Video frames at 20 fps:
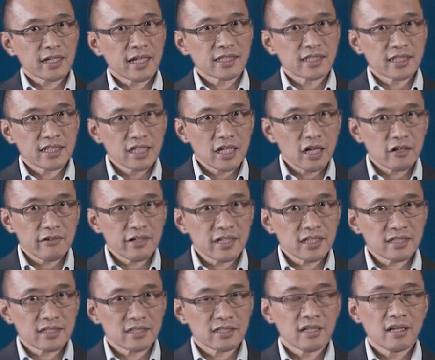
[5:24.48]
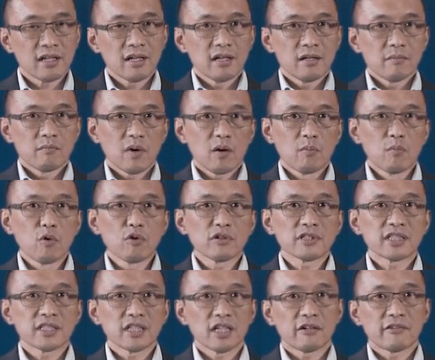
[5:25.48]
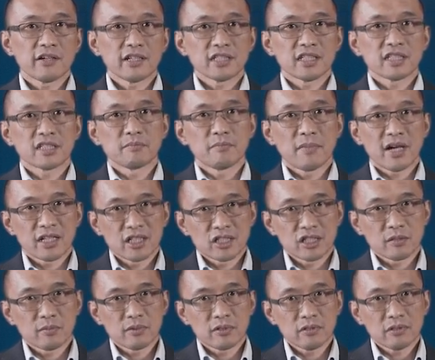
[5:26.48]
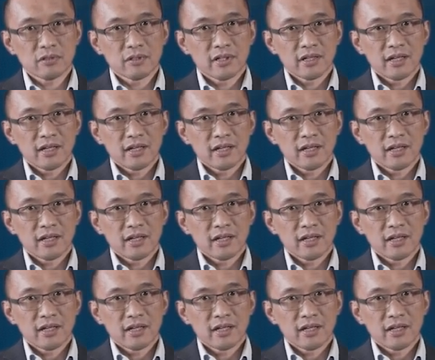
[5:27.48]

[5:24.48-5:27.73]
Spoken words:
get CRS, but most CRS is manageable.